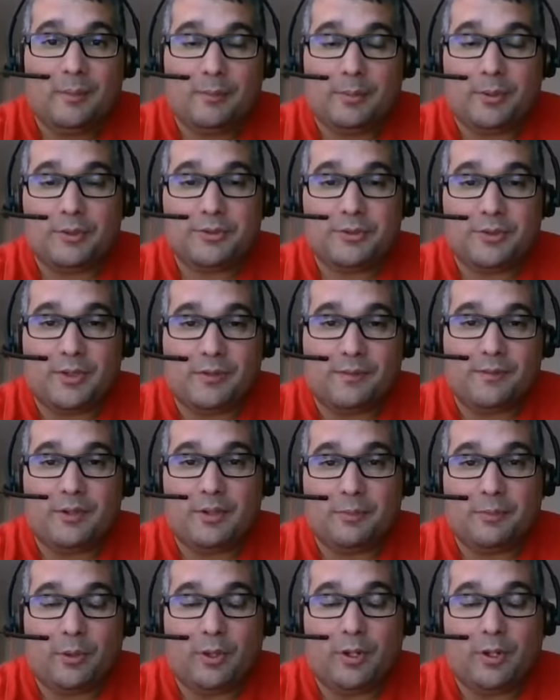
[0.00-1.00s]
personal
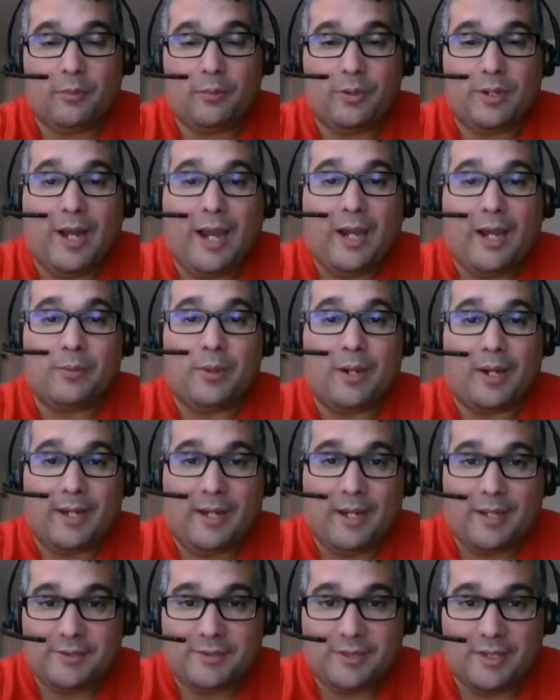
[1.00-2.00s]
viewpoint when I write
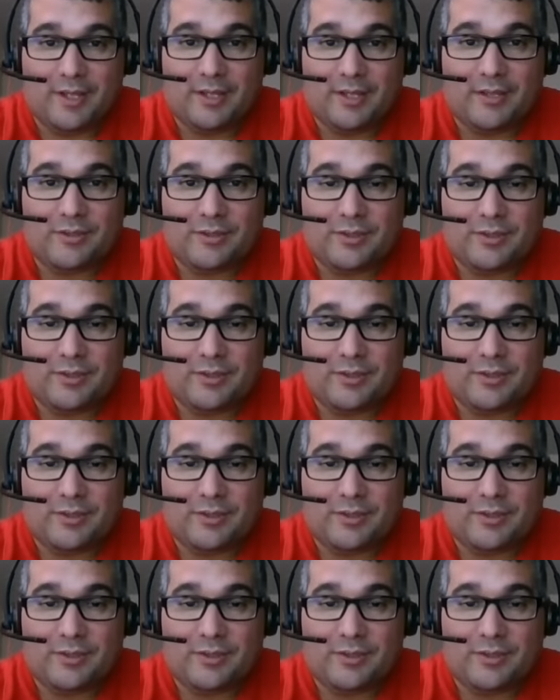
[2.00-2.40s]
essays.